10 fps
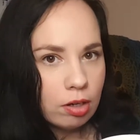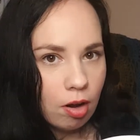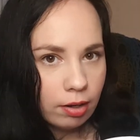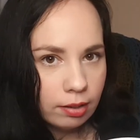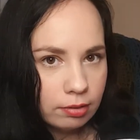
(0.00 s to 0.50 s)

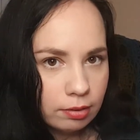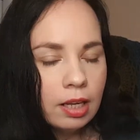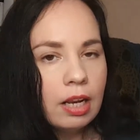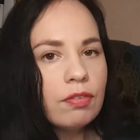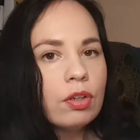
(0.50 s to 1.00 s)
on it.
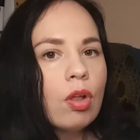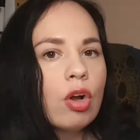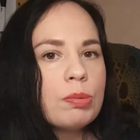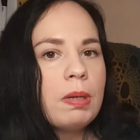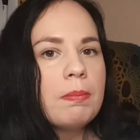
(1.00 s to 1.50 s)
And if you're no
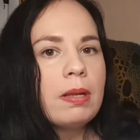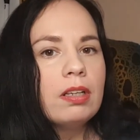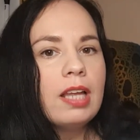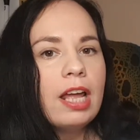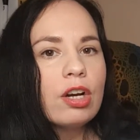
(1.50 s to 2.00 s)
longer spending
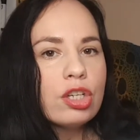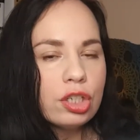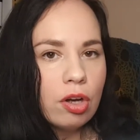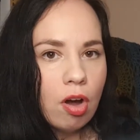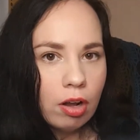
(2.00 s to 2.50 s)
mental
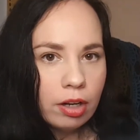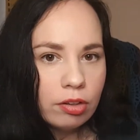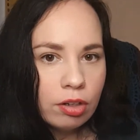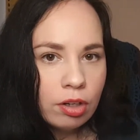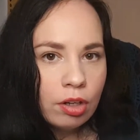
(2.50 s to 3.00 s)
energy on
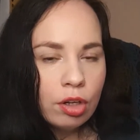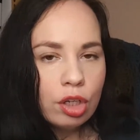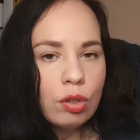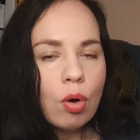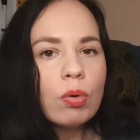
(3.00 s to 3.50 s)
it,
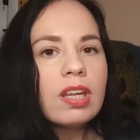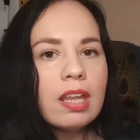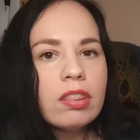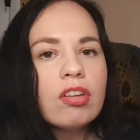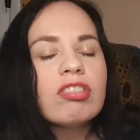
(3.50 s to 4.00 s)
you don't
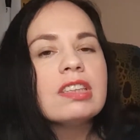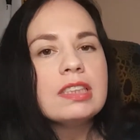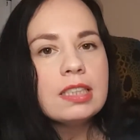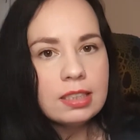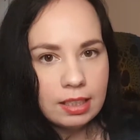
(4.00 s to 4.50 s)
get the
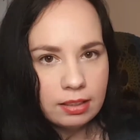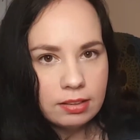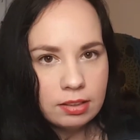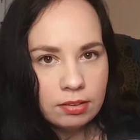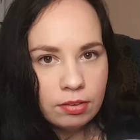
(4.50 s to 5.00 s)

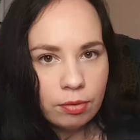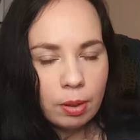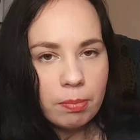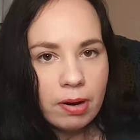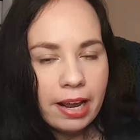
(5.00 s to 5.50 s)
resistance from
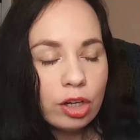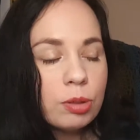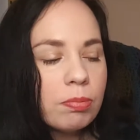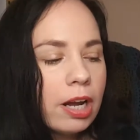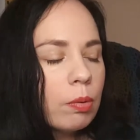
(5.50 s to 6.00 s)
your brain, because
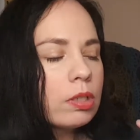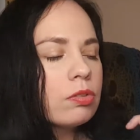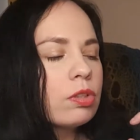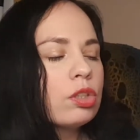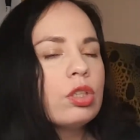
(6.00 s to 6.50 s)
your brain wants
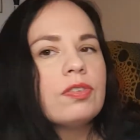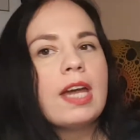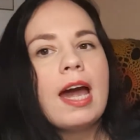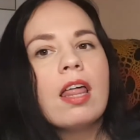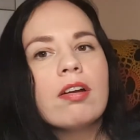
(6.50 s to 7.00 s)
to reserve
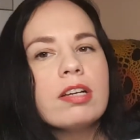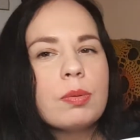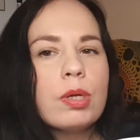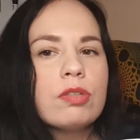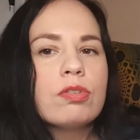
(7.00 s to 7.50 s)
calories,
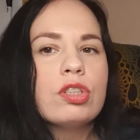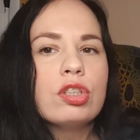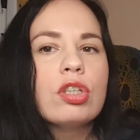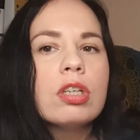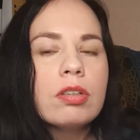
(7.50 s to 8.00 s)
it wants to
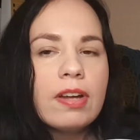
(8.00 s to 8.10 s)
reserve